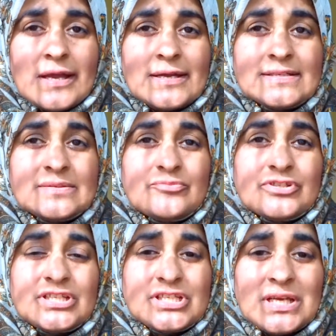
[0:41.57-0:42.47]
as a
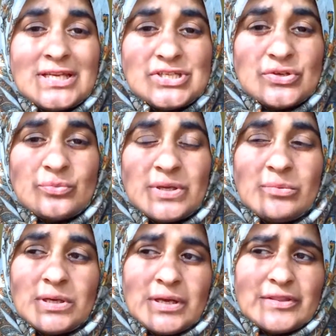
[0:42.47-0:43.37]
British Asian,
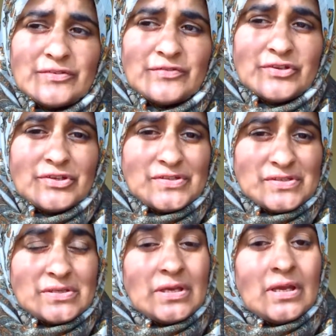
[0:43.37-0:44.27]
we were like the
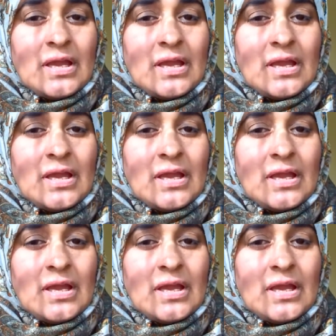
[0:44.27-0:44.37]
first